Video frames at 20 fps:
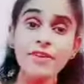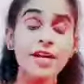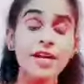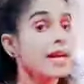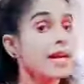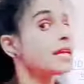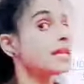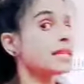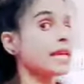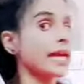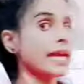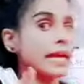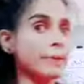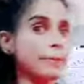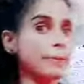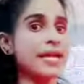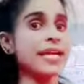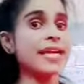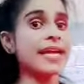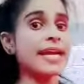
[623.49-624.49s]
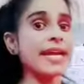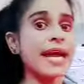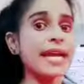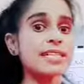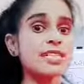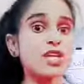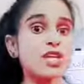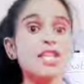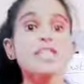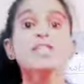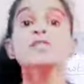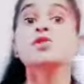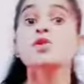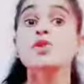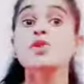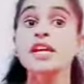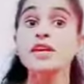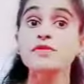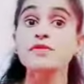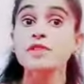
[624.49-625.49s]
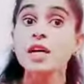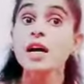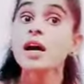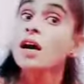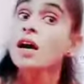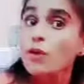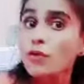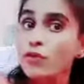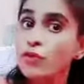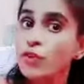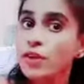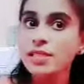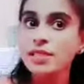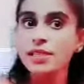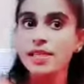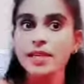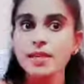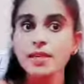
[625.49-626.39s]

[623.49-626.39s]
the immediate action is to give the first aid.